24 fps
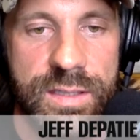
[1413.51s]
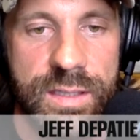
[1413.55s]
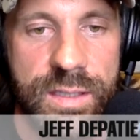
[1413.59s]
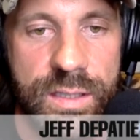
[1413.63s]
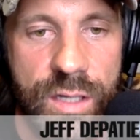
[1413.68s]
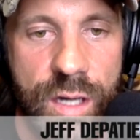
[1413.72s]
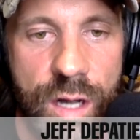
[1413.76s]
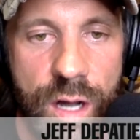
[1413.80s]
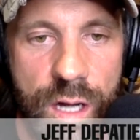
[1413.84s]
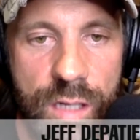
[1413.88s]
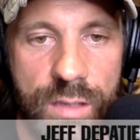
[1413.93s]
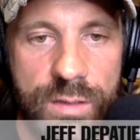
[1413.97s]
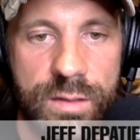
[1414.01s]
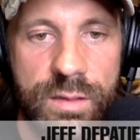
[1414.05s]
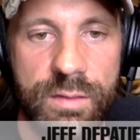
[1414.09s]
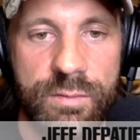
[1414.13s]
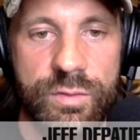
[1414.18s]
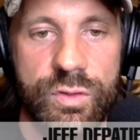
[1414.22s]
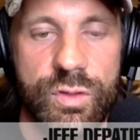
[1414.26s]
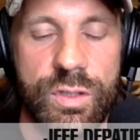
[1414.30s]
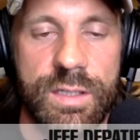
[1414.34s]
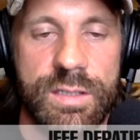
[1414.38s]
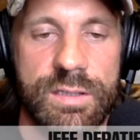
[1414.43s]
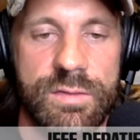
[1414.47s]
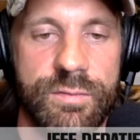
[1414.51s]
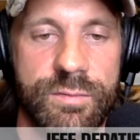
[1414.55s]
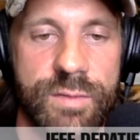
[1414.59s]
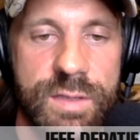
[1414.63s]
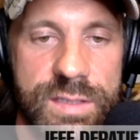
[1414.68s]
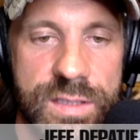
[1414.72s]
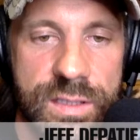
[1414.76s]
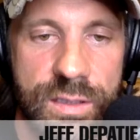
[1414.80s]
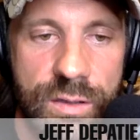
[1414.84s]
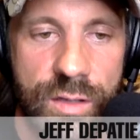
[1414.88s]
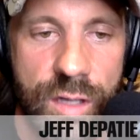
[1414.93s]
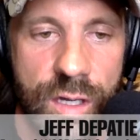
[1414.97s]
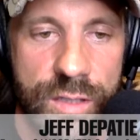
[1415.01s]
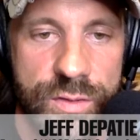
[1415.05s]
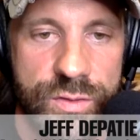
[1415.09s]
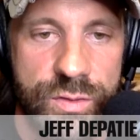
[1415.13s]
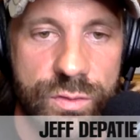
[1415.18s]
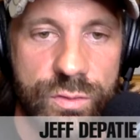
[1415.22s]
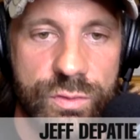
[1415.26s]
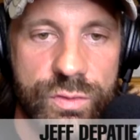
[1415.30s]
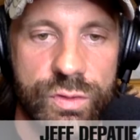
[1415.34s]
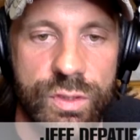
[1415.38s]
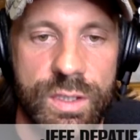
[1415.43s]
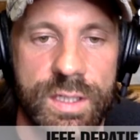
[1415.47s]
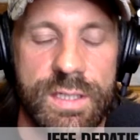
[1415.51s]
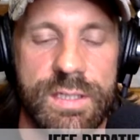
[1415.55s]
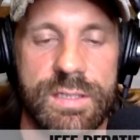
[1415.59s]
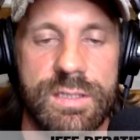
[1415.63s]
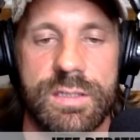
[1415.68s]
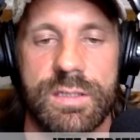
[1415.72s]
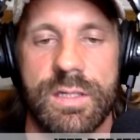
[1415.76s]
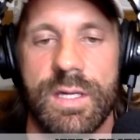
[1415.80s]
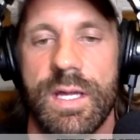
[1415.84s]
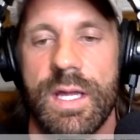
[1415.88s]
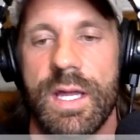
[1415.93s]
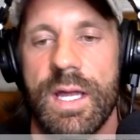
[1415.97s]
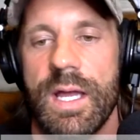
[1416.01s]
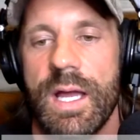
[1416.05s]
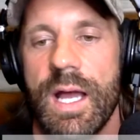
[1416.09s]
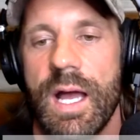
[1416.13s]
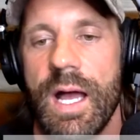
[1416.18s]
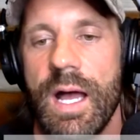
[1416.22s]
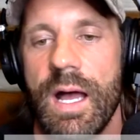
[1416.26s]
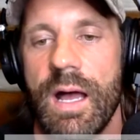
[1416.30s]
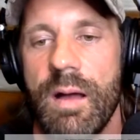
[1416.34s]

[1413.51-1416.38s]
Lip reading: like cognitive traits, physiological traits,